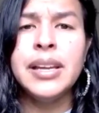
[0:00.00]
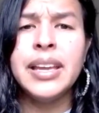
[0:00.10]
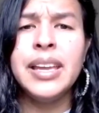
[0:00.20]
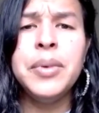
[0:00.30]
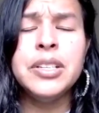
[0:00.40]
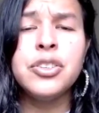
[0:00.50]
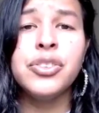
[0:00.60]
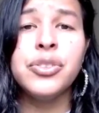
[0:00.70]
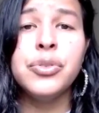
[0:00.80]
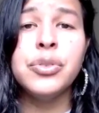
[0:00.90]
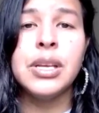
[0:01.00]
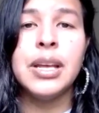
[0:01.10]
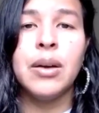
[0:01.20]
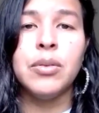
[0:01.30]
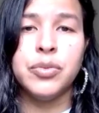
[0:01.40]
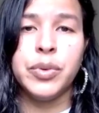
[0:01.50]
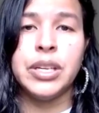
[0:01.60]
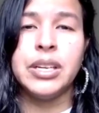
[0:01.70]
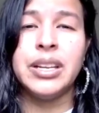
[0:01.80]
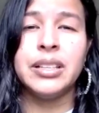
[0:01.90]
came introduced and I was really
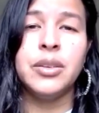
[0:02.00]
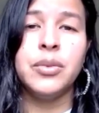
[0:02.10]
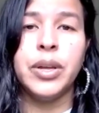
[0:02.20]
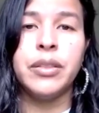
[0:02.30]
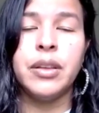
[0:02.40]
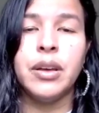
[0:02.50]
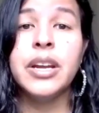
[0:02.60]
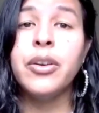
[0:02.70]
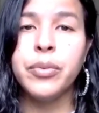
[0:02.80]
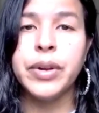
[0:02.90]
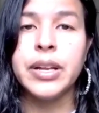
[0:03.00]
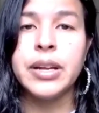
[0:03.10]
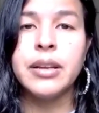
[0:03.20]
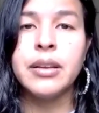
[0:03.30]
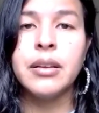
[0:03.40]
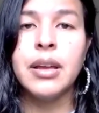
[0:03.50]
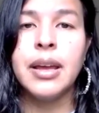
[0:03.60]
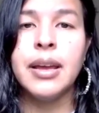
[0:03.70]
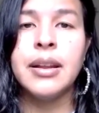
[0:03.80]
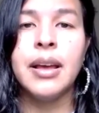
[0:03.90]
connecting with tarot reading.
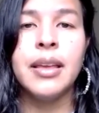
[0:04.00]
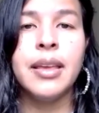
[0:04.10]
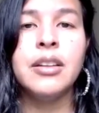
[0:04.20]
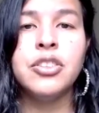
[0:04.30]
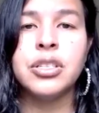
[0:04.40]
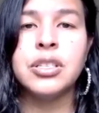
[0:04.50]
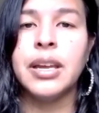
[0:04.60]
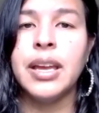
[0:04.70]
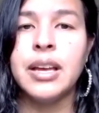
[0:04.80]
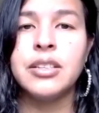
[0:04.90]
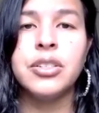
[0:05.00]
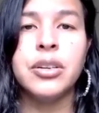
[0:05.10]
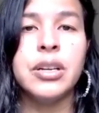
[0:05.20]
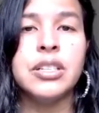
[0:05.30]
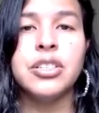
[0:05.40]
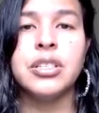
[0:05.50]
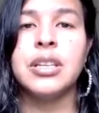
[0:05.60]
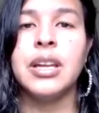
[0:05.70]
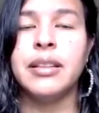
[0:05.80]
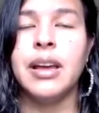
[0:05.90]
And again, just like Esther, it's
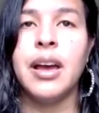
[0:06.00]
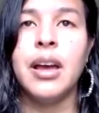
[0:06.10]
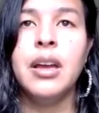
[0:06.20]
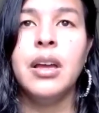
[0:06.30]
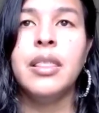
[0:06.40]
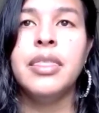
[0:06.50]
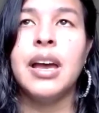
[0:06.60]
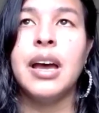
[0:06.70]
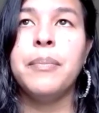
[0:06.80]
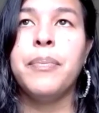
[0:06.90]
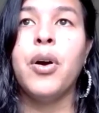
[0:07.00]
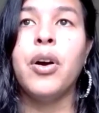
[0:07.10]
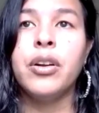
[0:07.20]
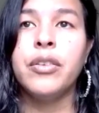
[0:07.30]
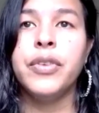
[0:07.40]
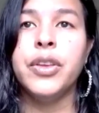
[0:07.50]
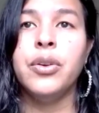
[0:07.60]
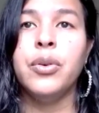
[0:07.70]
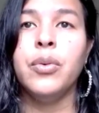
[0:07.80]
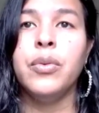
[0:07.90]
just like that part of
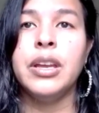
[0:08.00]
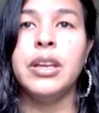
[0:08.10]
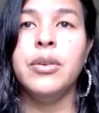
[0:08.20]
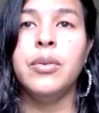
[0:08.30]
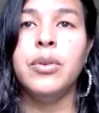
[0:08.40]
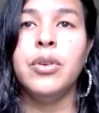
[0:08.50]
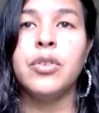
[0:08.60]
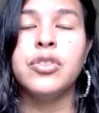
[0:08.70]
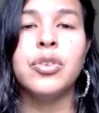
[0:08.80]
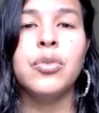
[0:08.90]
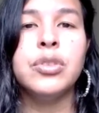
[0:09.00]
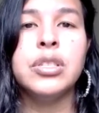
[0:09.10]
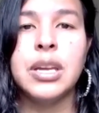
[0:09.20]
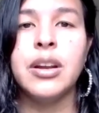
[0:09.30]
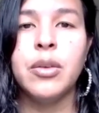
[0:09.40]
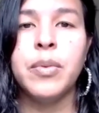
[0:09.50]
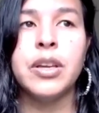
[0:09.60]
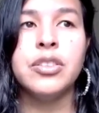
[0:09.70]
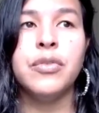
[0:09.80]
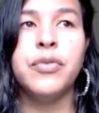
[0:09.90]
you that you're so scared
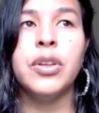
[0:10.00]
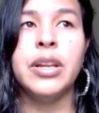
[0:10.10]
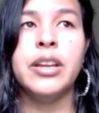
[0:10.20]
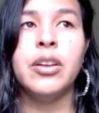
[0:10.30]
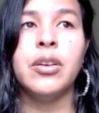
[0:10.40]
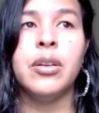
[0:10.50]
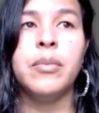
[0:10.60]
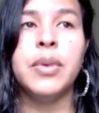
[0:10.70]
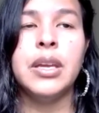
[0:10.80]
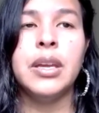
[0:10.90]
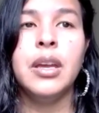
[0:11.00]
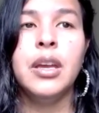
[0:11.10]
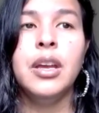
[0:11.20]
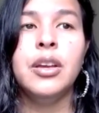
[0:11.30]
because you feel like you're going to be,